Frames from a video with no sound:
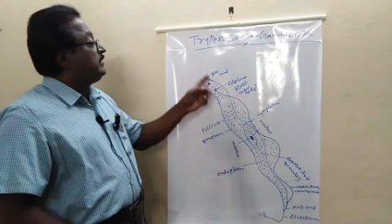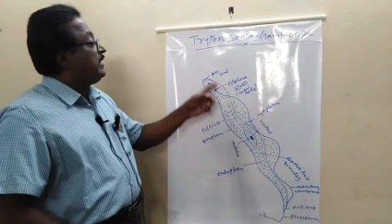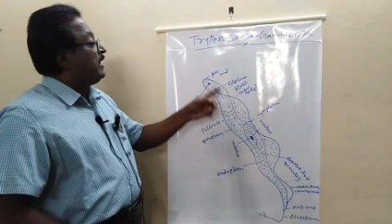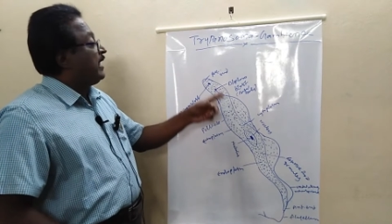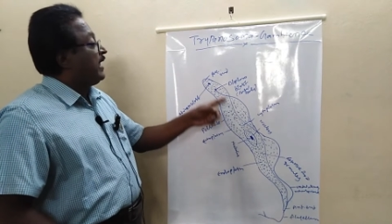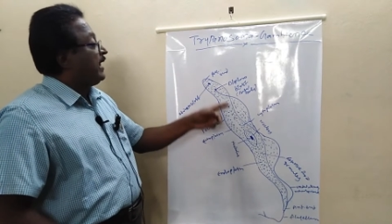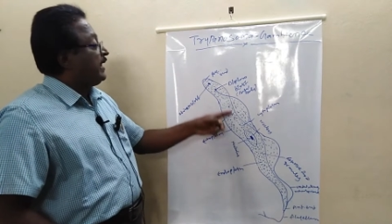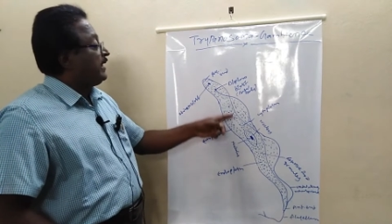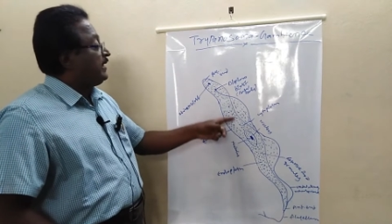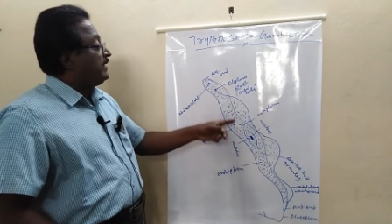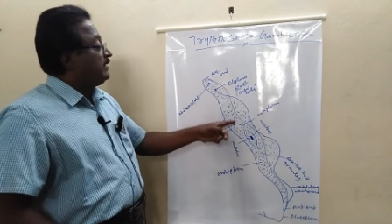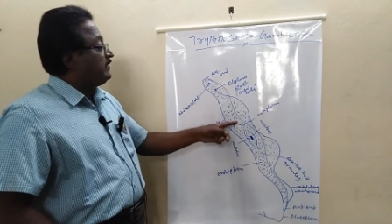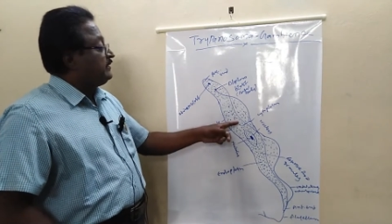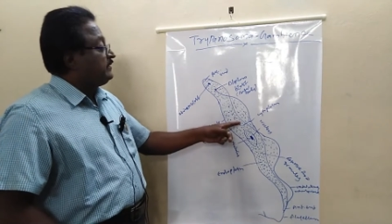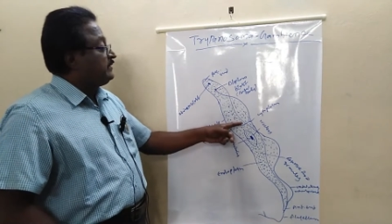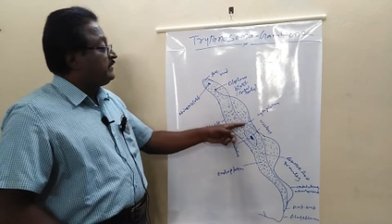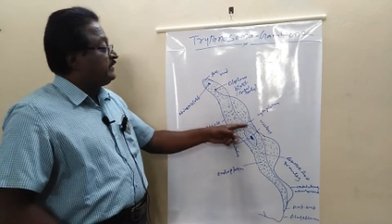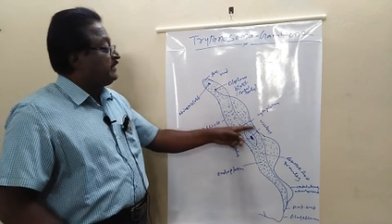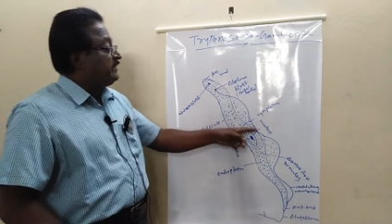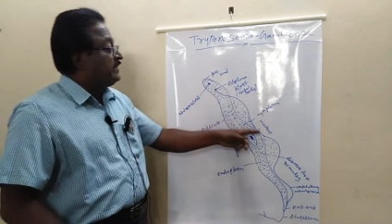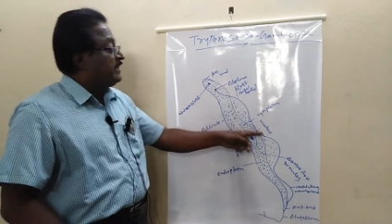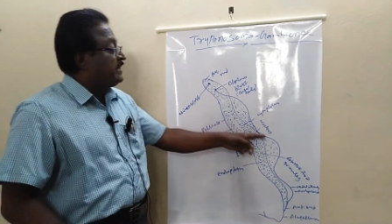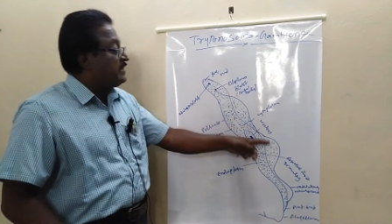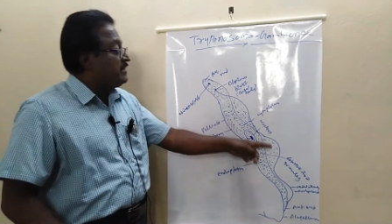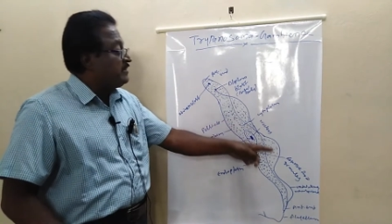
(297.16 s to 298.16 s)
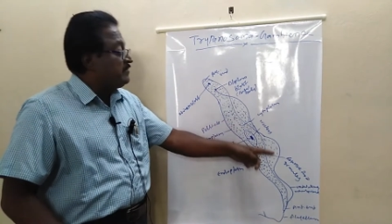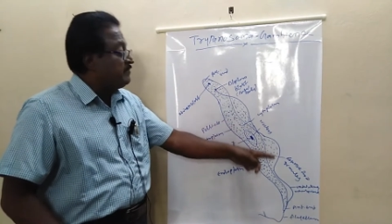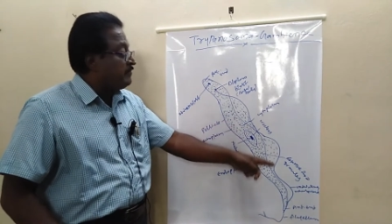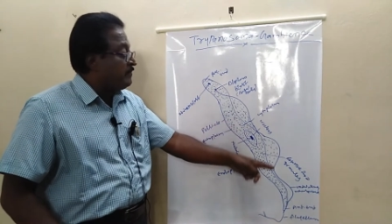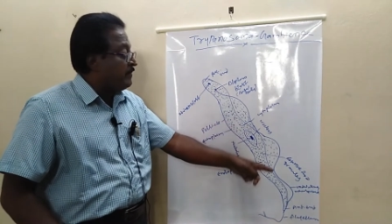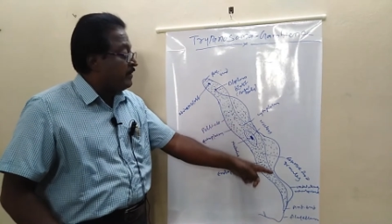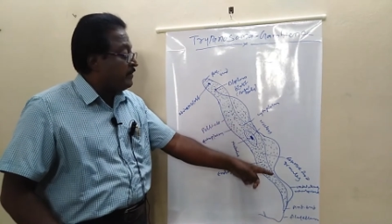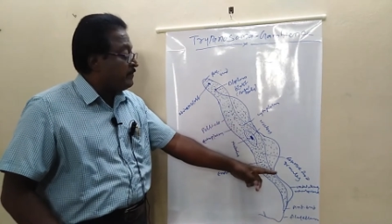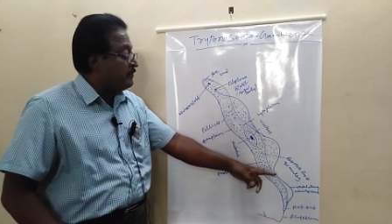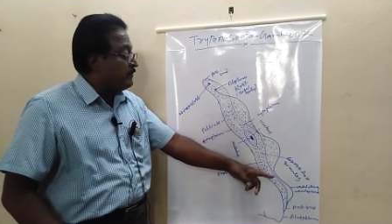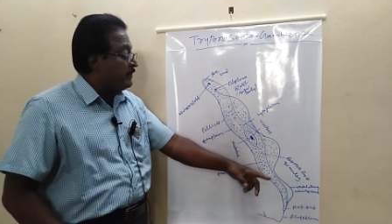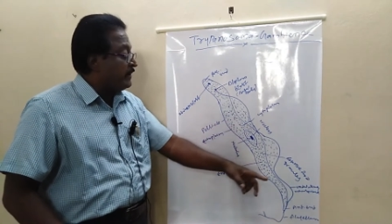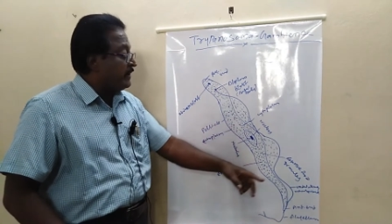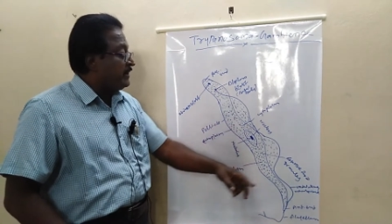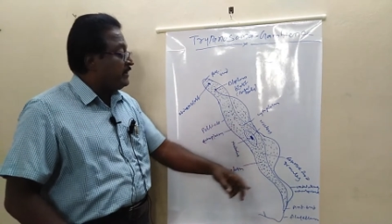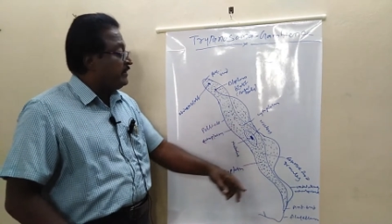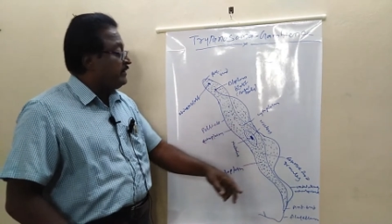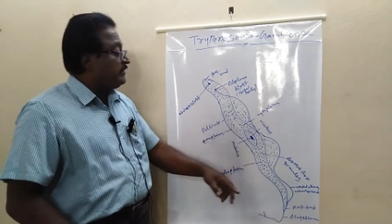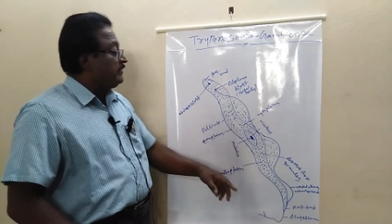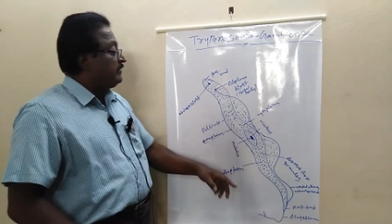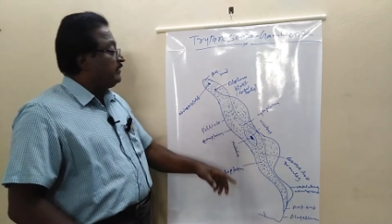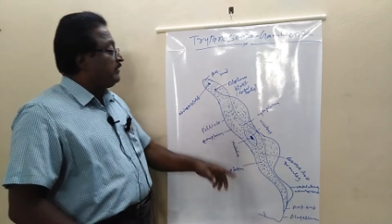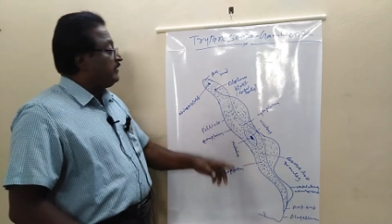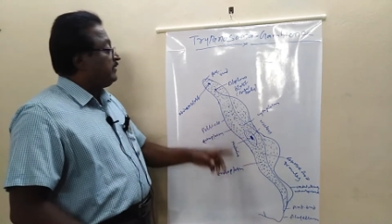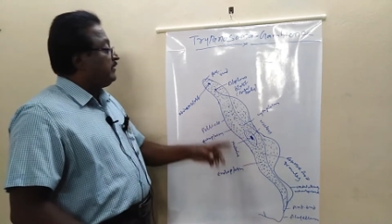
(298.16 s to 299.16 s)
and thin
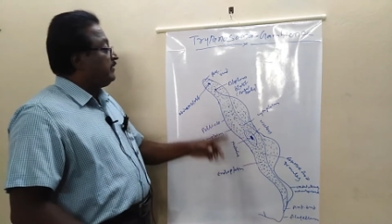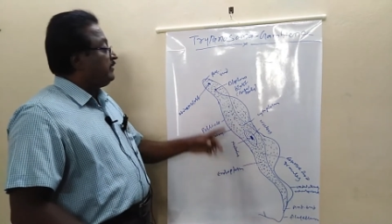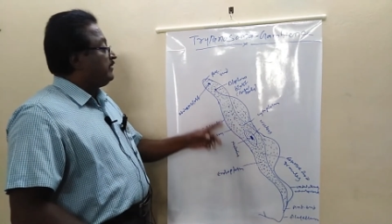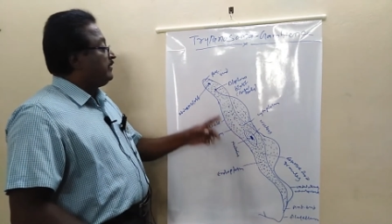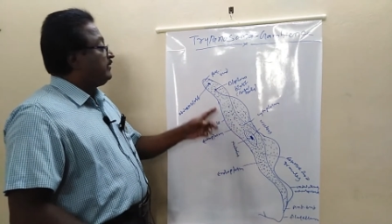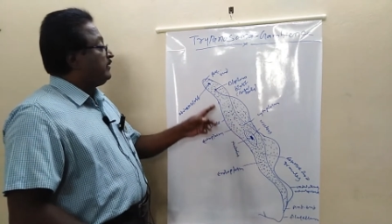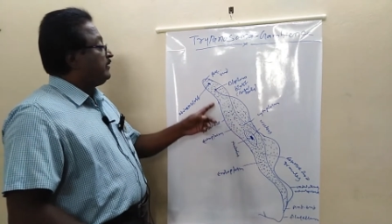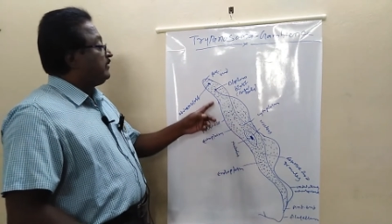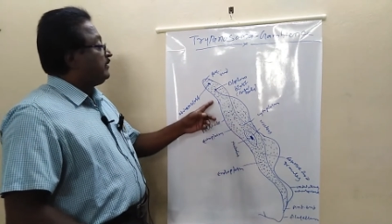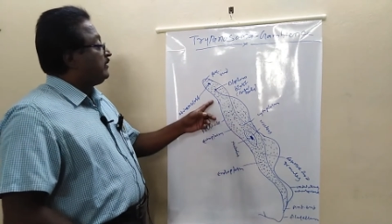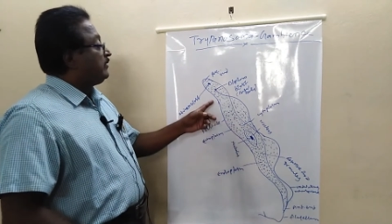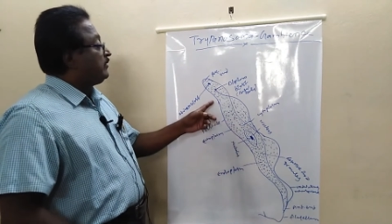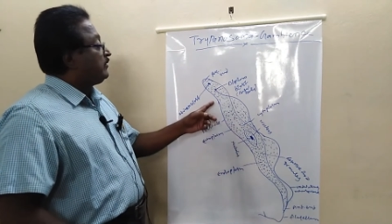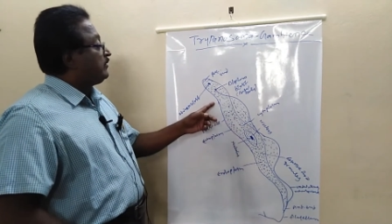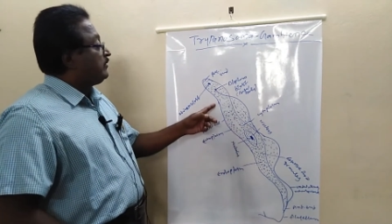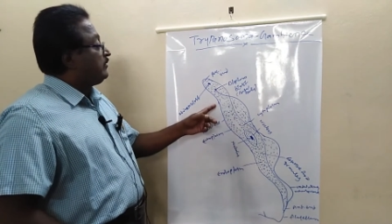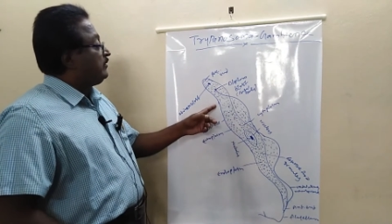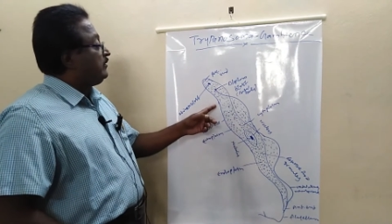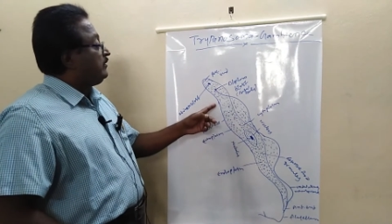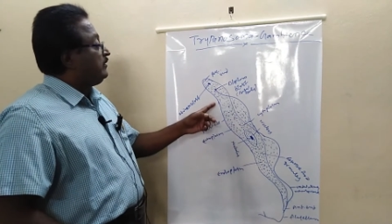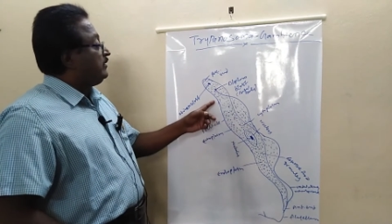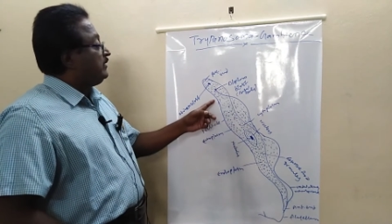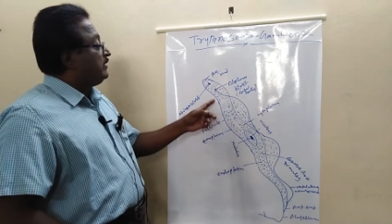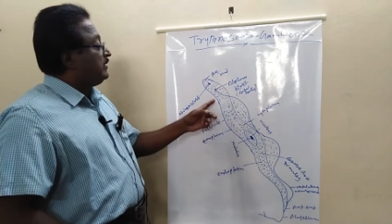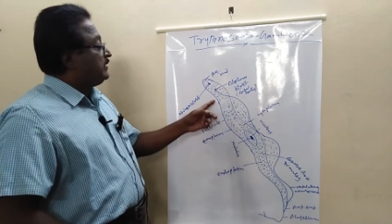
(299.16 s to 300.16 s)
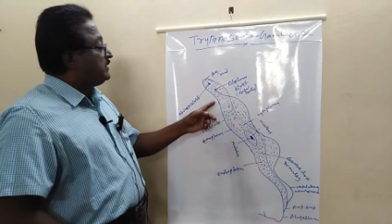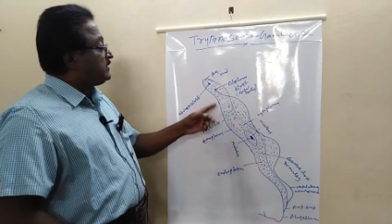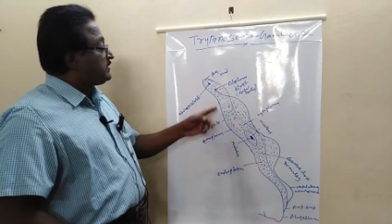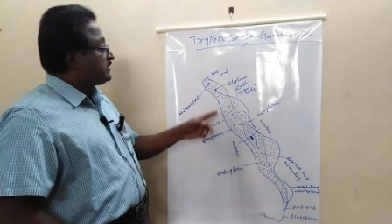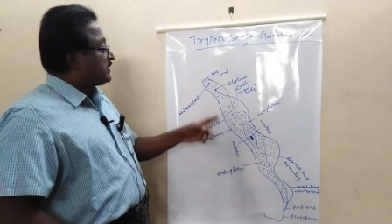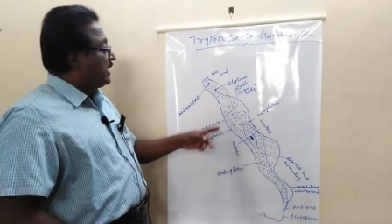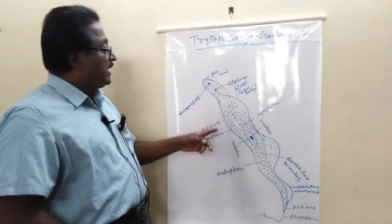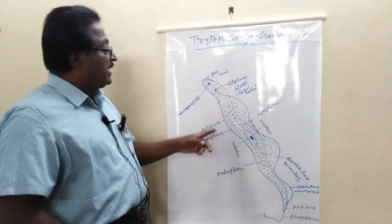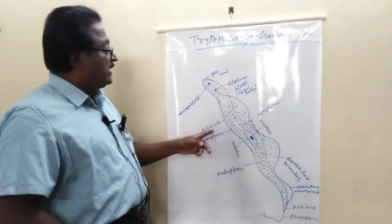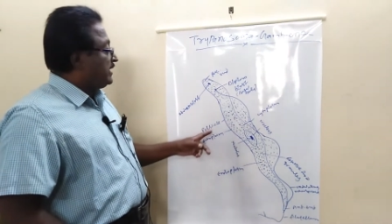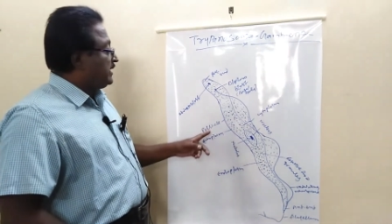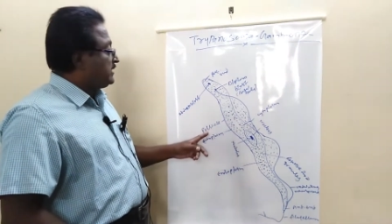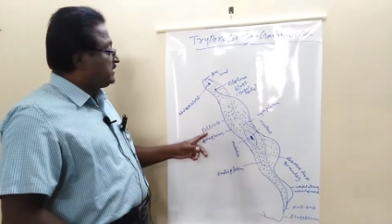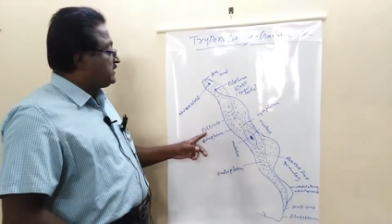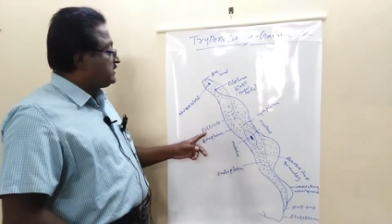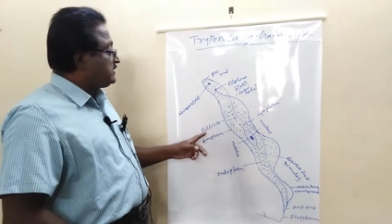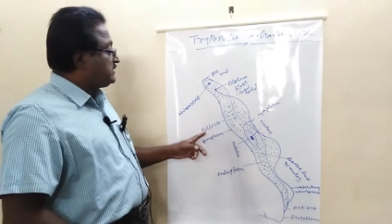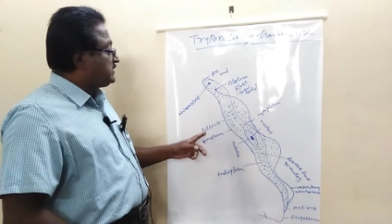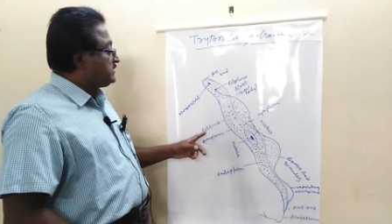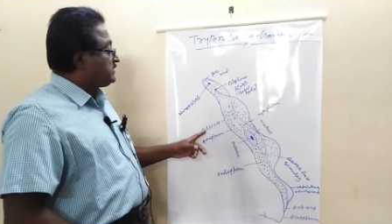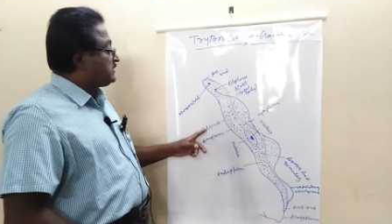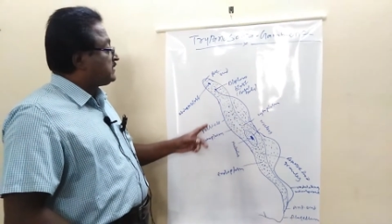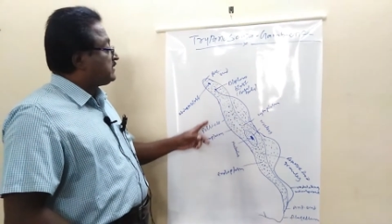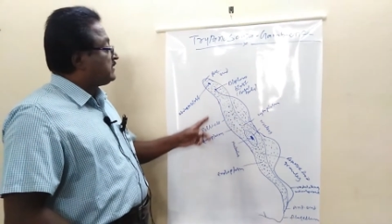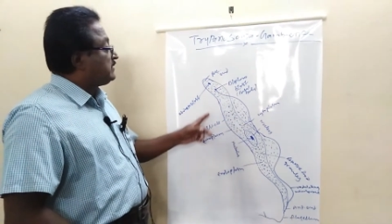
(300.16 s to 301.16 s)
membrane is called
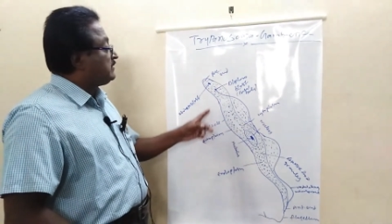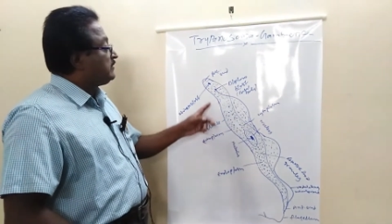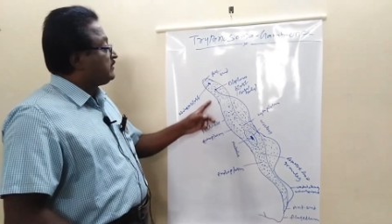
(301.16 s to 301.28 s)
as